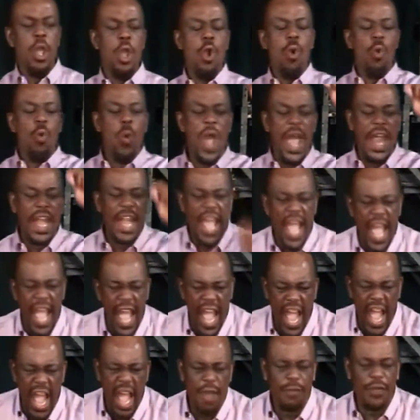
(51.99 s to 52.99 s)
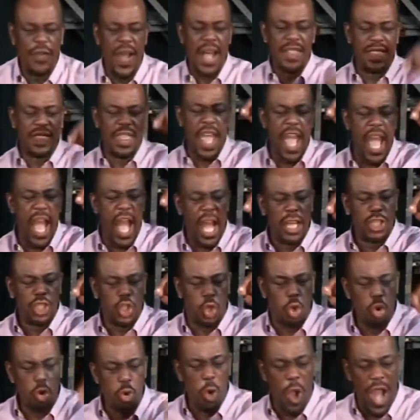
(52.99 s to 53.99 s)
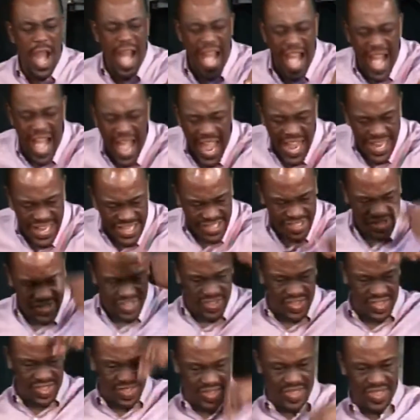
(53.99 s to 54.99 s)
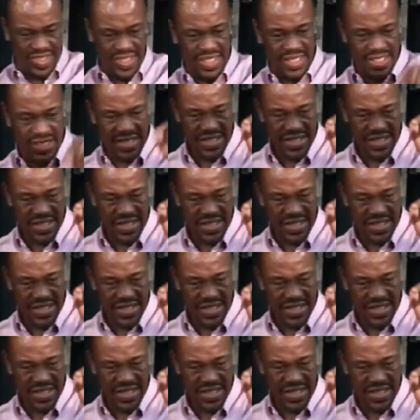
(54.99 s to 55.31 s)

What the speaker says: whenever there are two eyes,